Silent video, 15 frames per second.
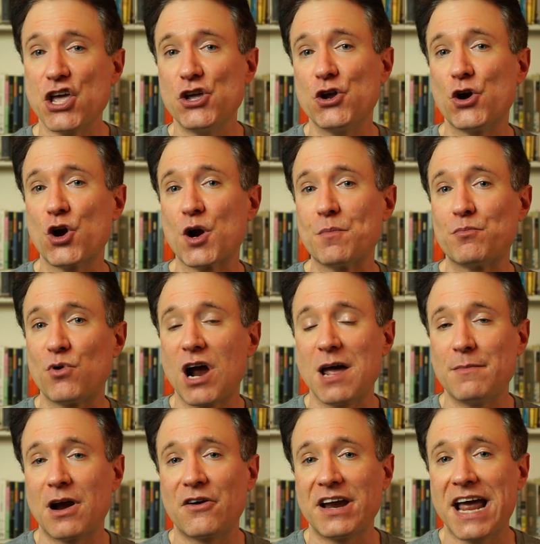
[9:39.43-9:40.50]
your
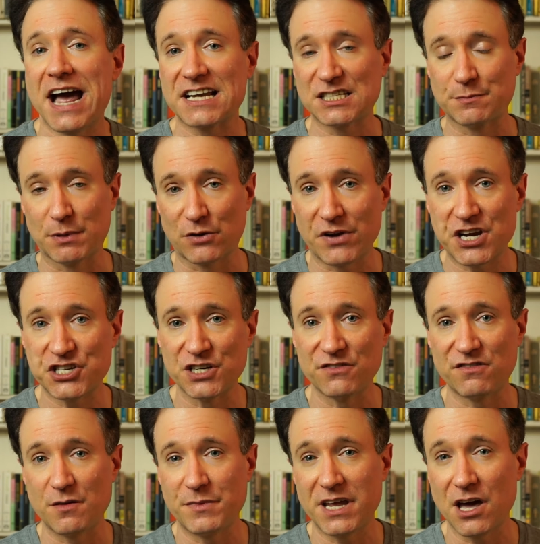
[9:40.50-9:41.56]
primary exploration
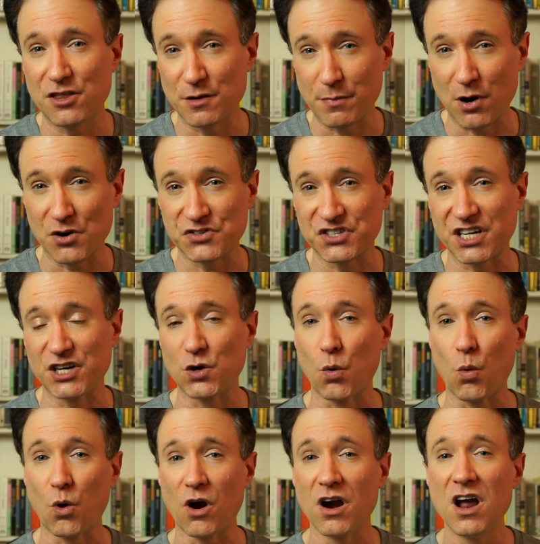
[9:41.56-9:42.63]
from the other person
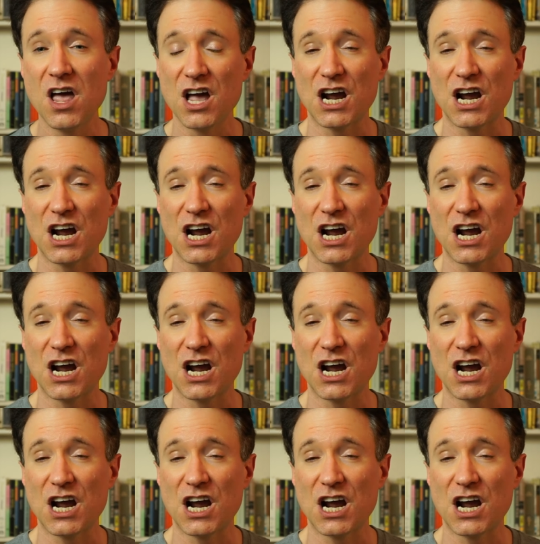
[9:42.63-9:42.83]
or